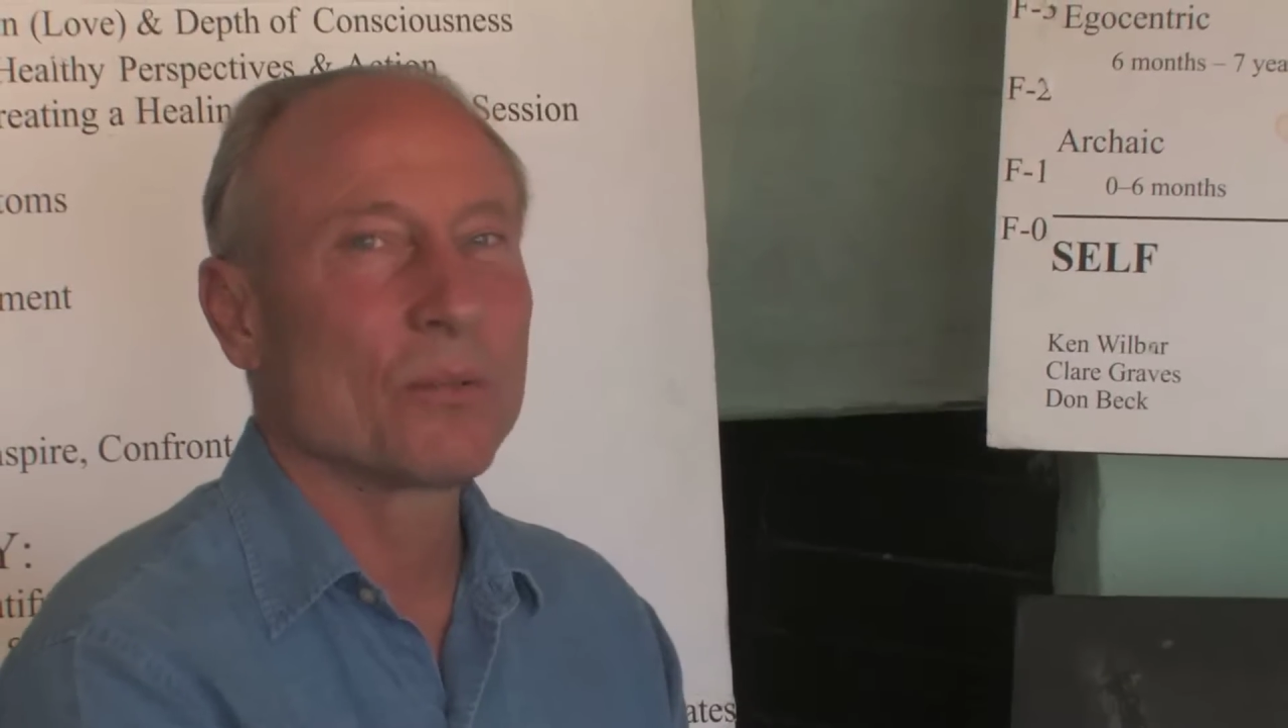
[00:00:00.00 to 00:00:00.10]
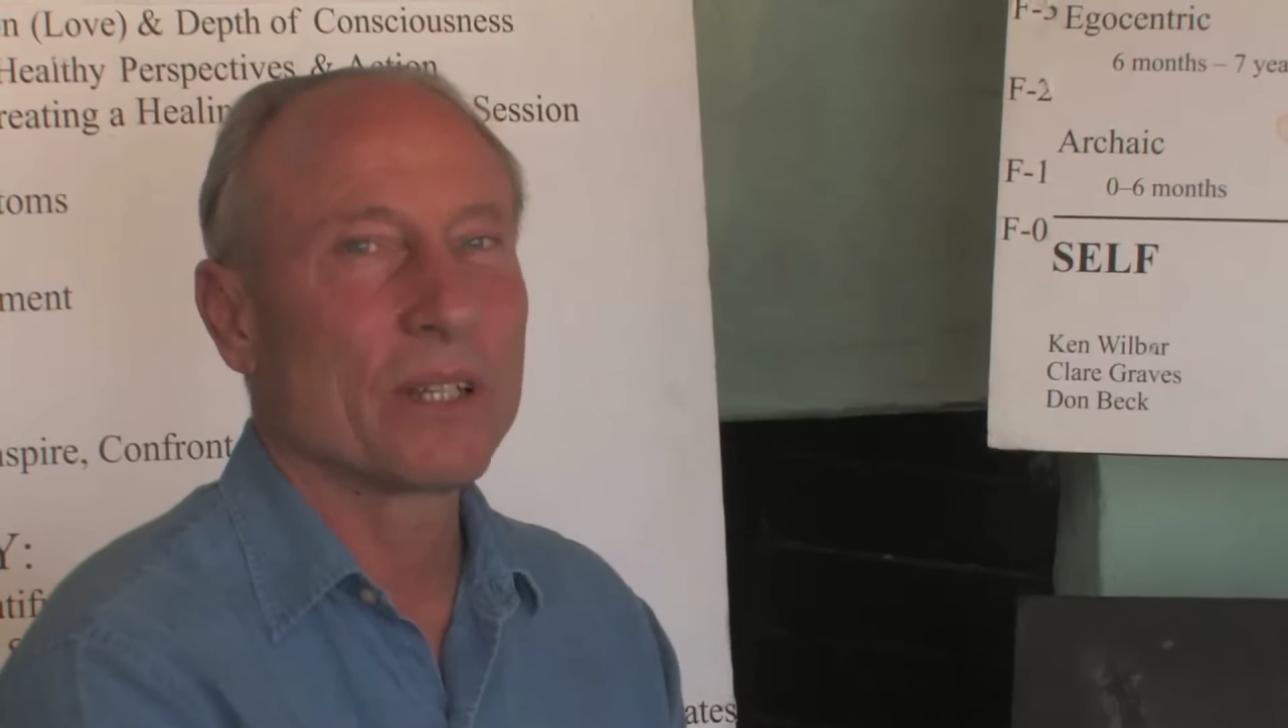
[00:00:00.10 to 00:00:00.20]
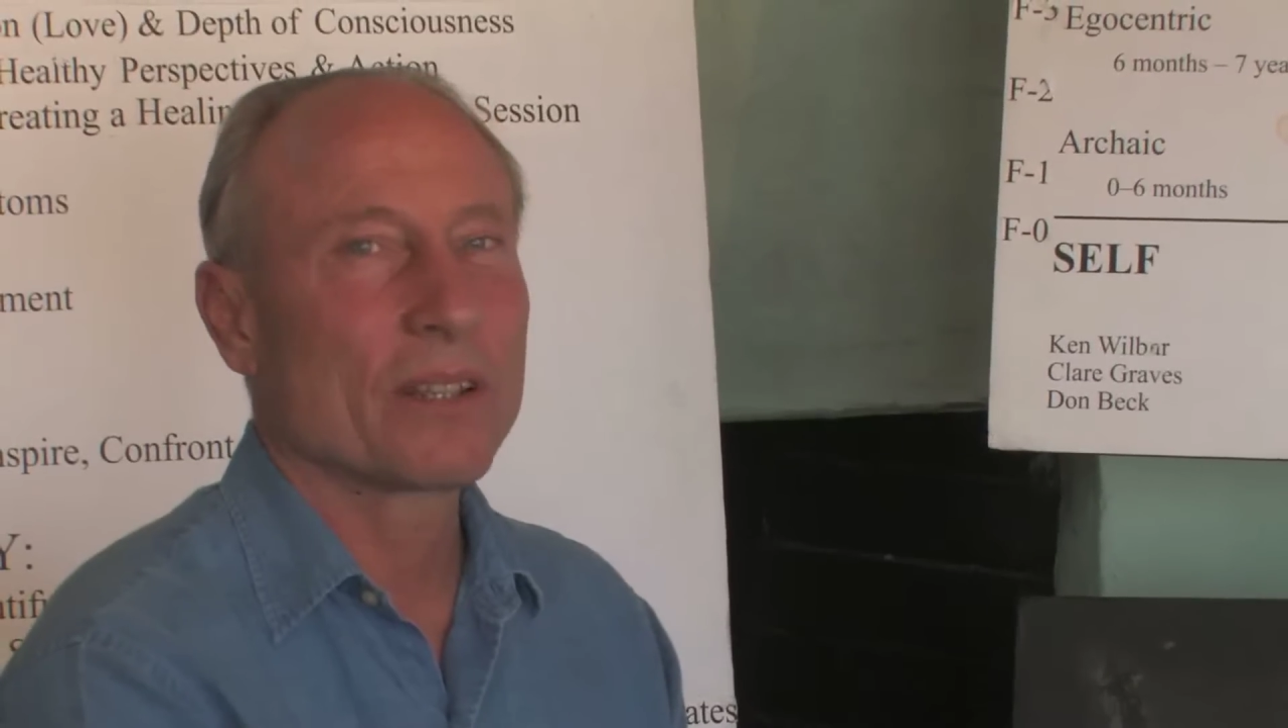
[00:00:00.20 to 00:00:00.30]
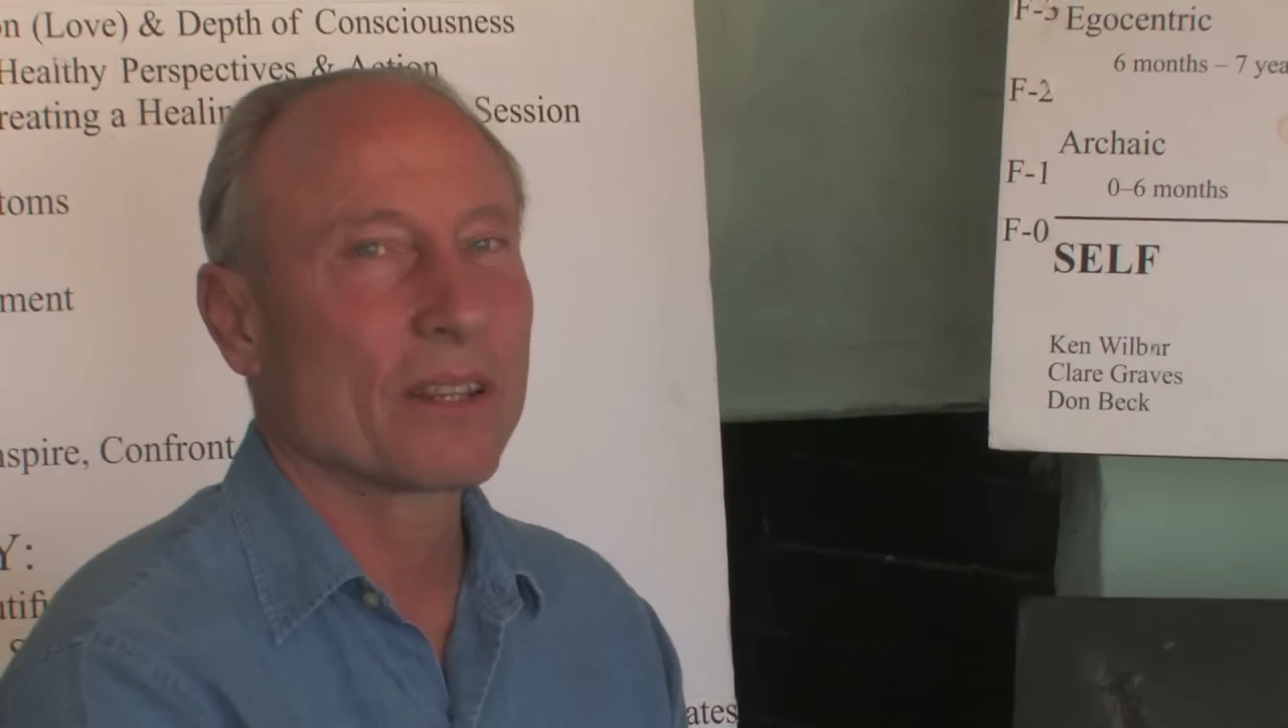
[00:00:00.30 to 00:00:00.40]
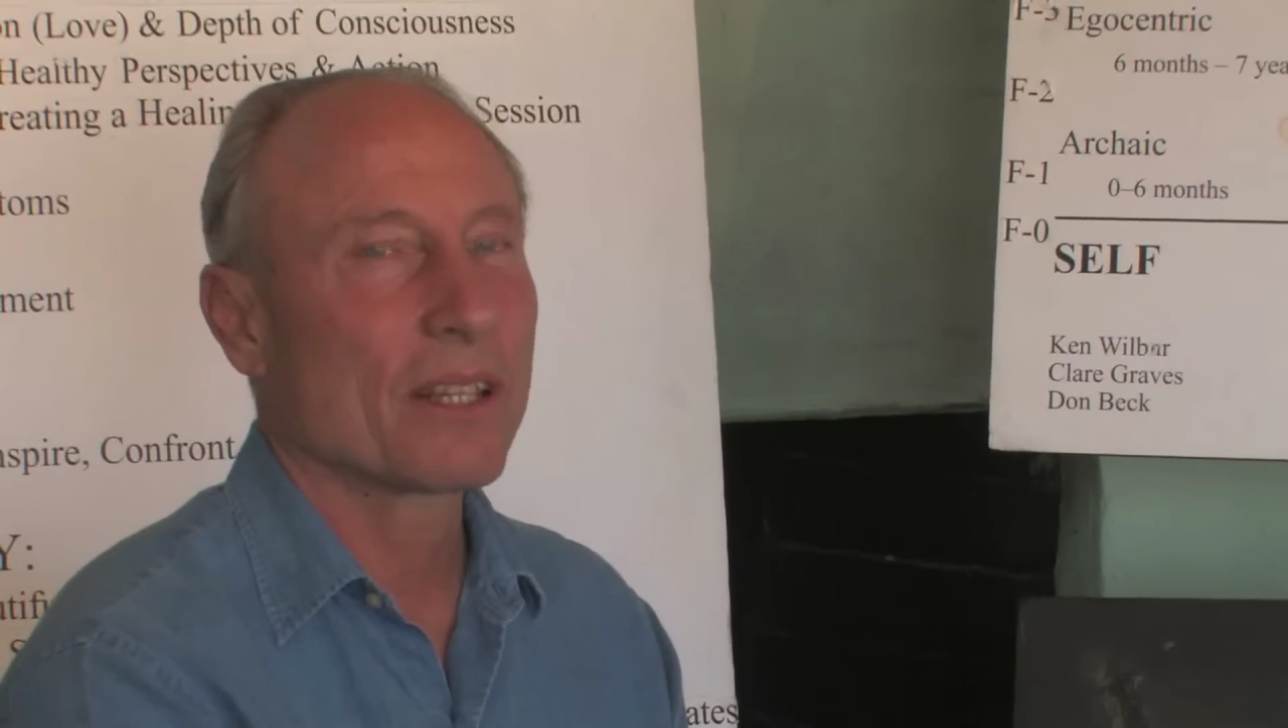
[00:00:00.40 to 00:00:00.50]

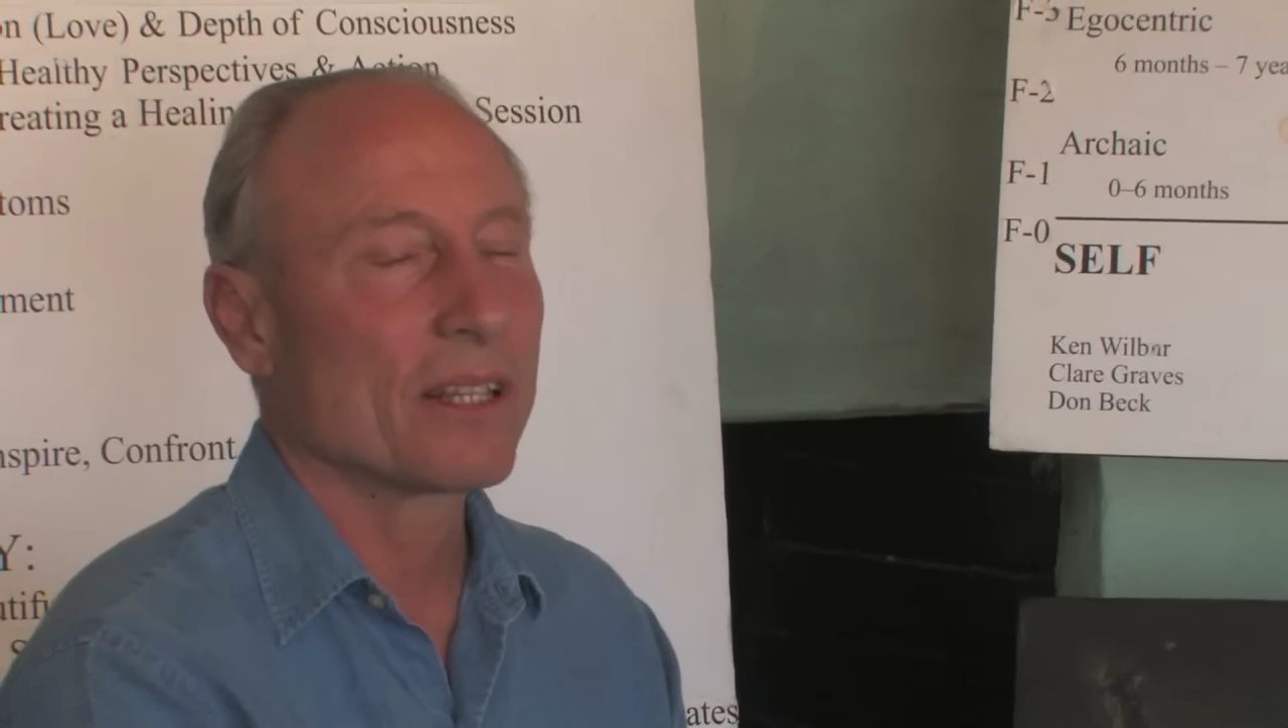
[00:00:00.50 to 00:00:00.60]
with